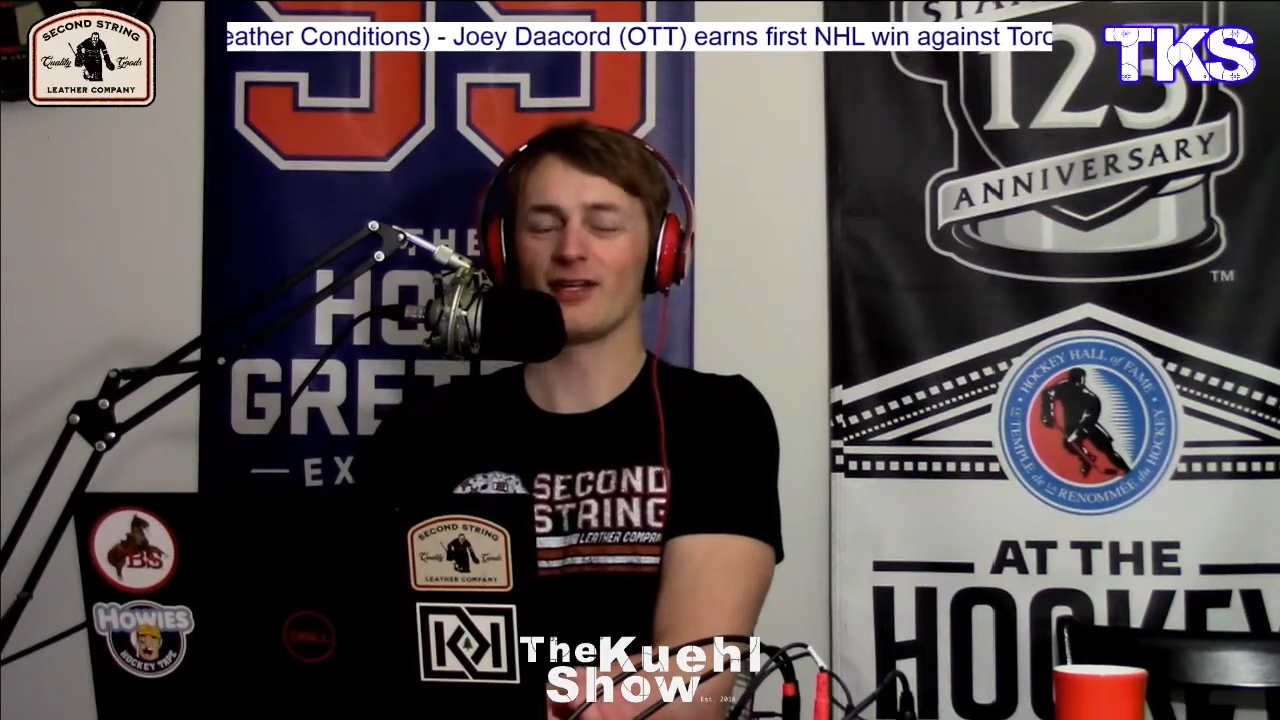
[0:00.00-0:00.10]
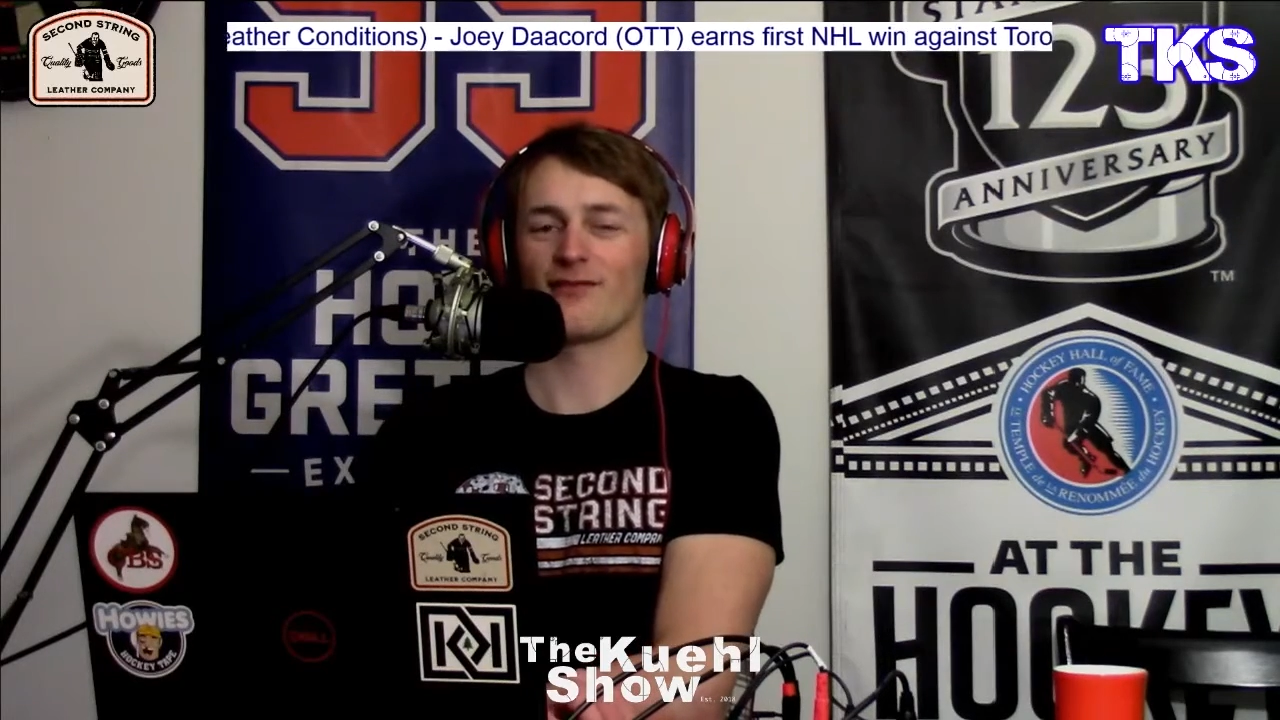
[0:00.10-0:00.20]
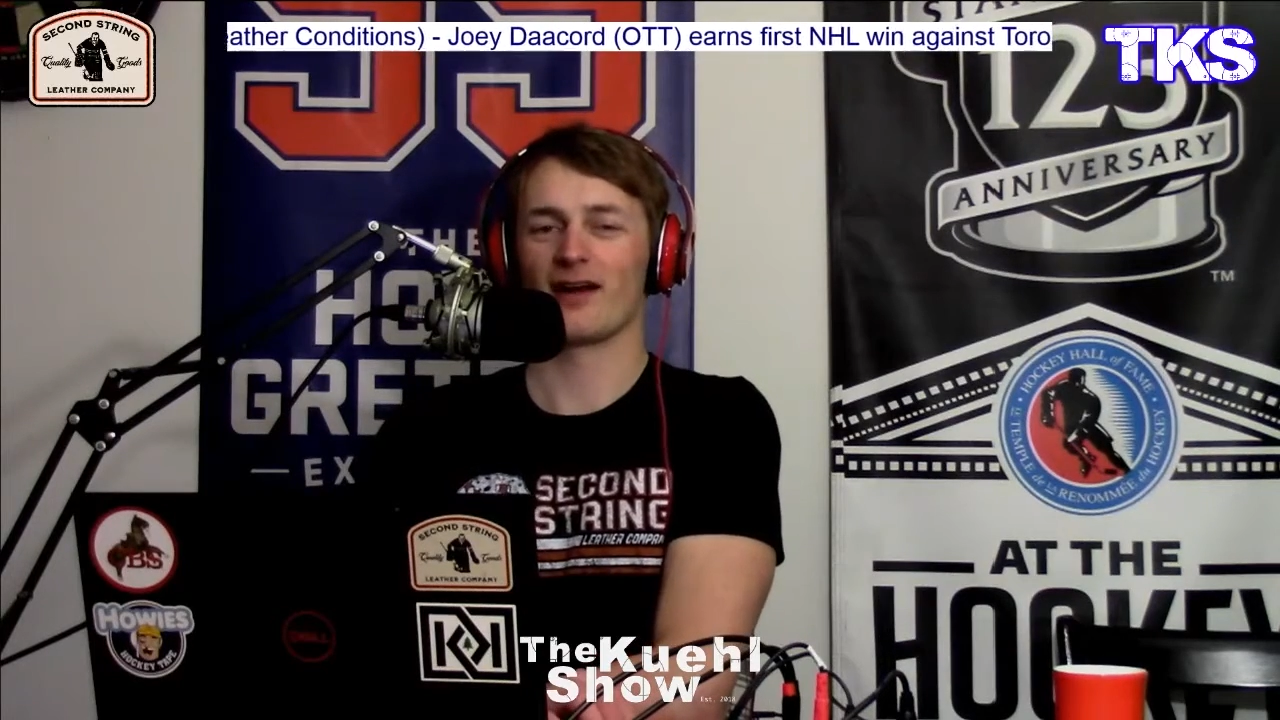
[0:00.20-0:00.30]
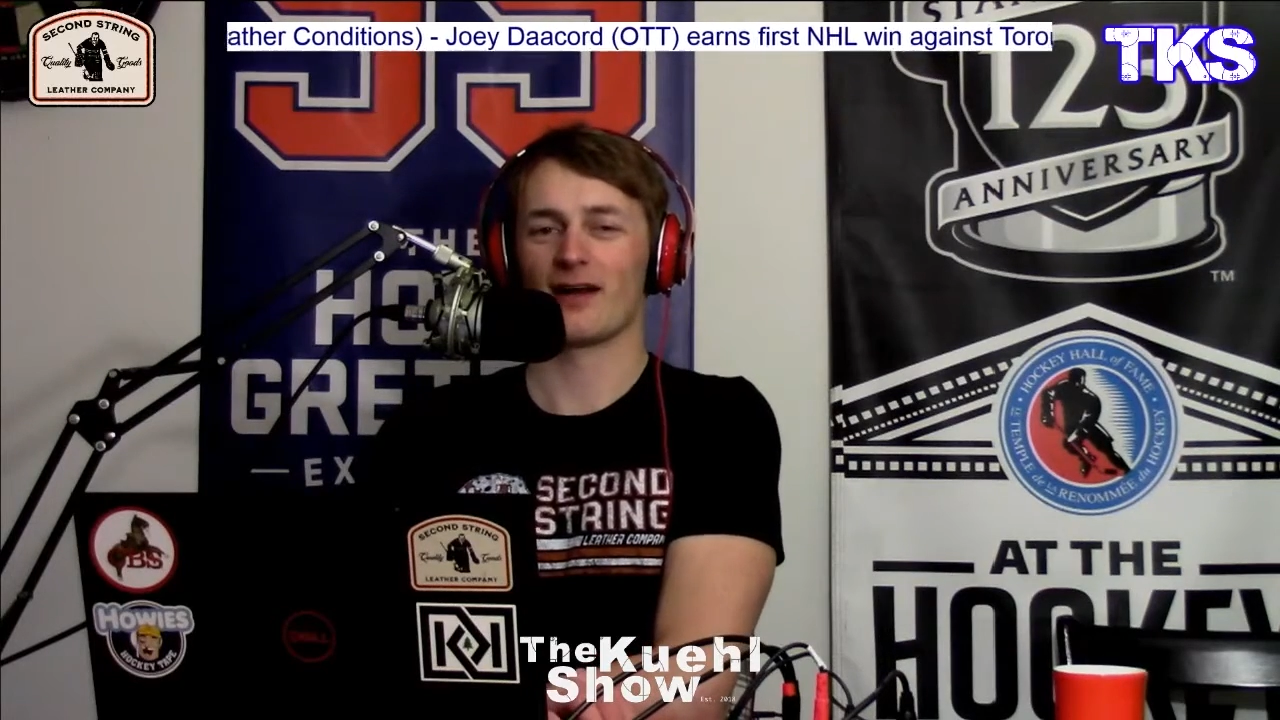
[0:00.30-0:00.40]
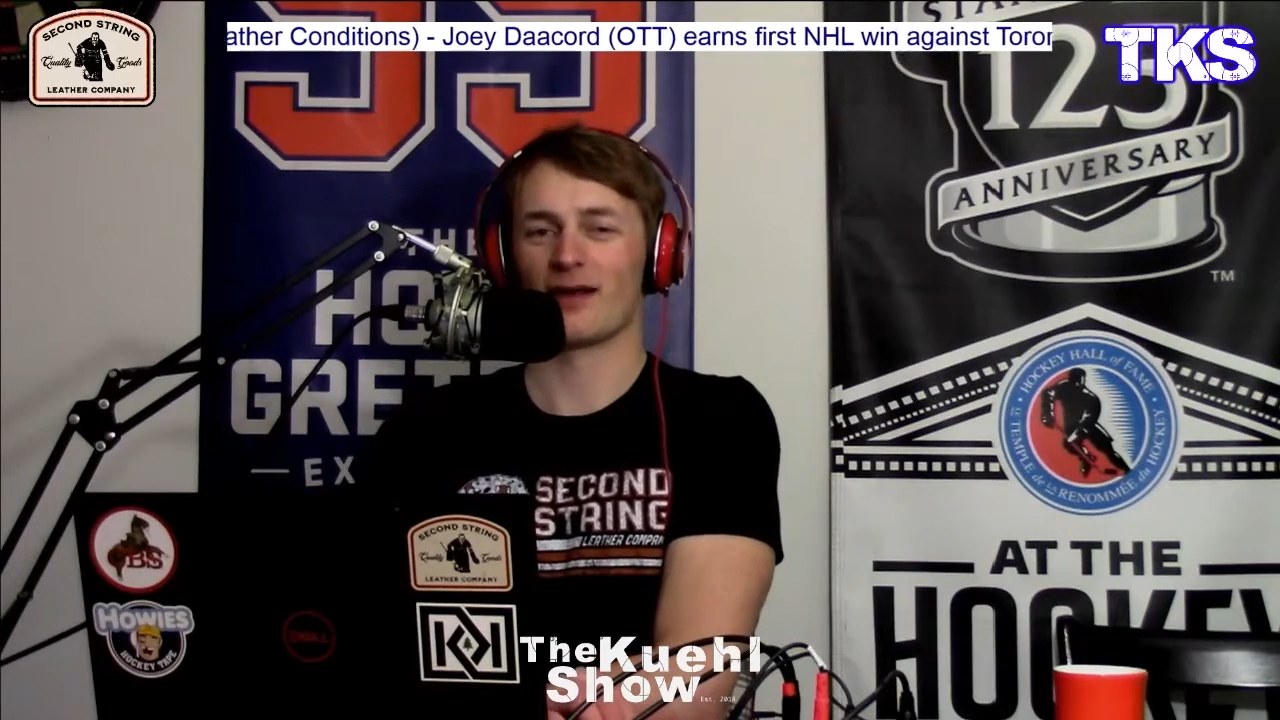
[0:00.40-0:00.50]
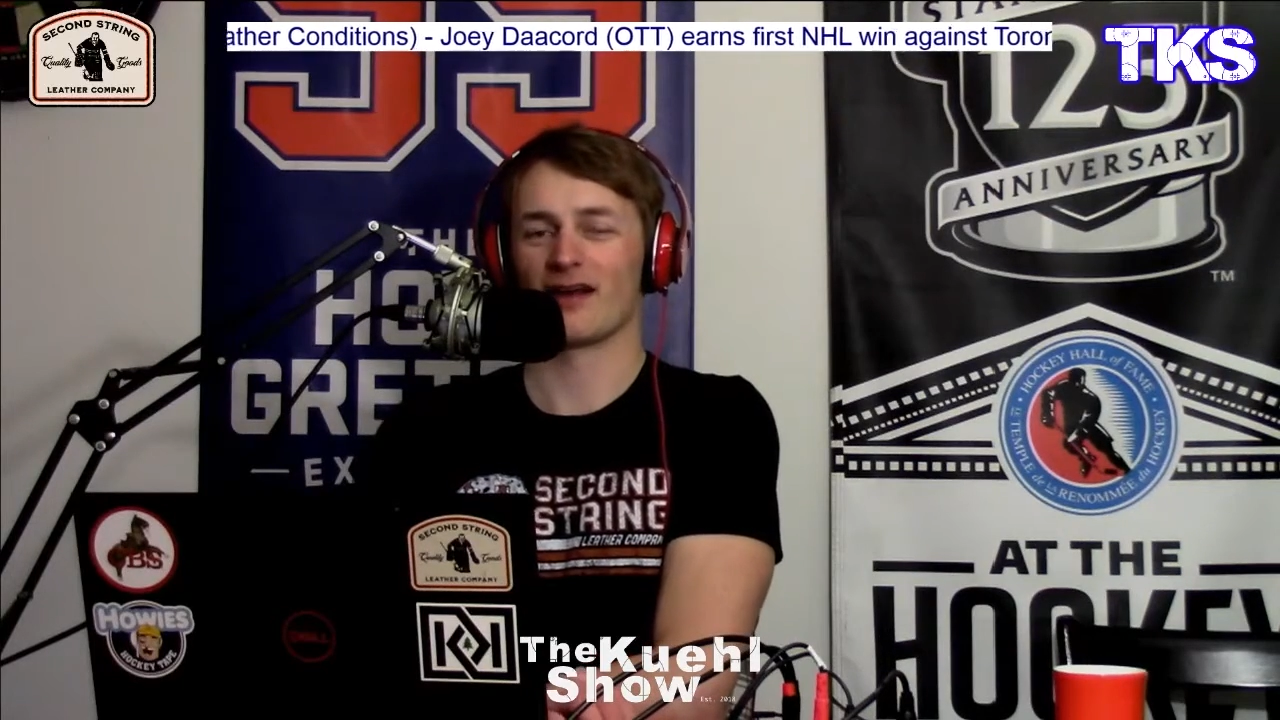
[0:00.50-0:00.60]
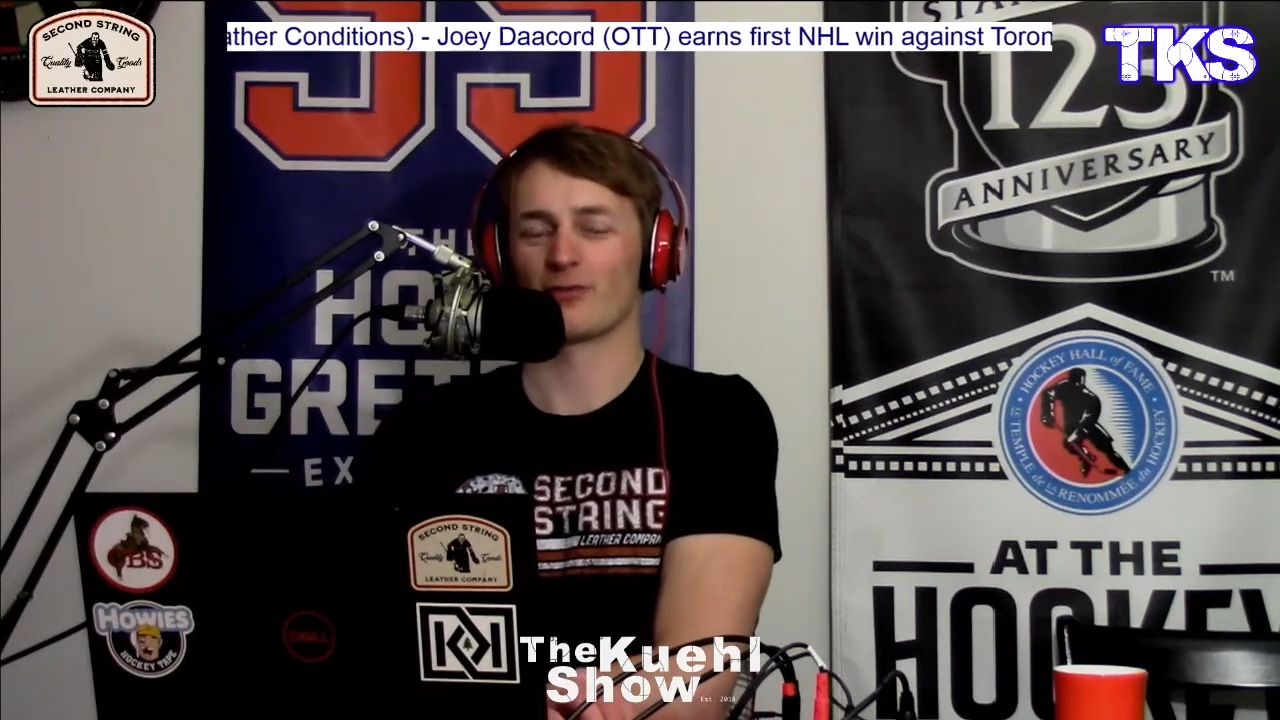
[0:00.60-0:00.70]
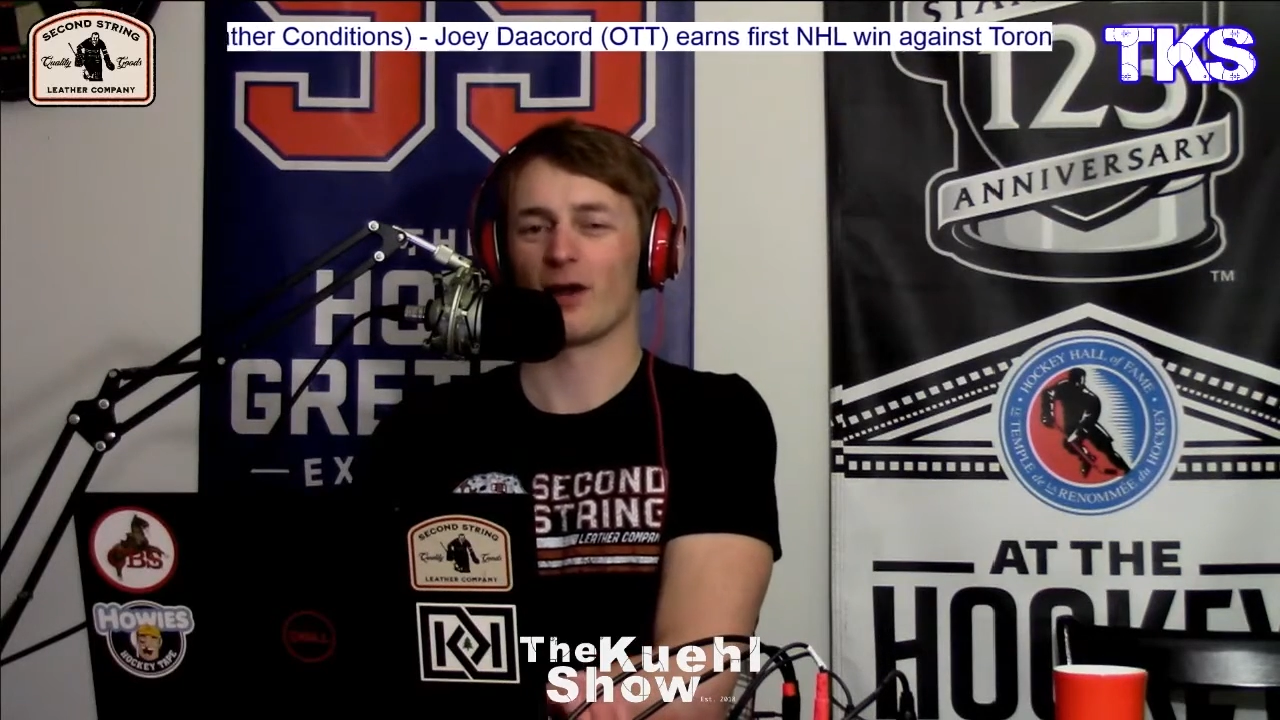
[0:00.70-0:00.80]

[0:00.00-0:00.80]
funny because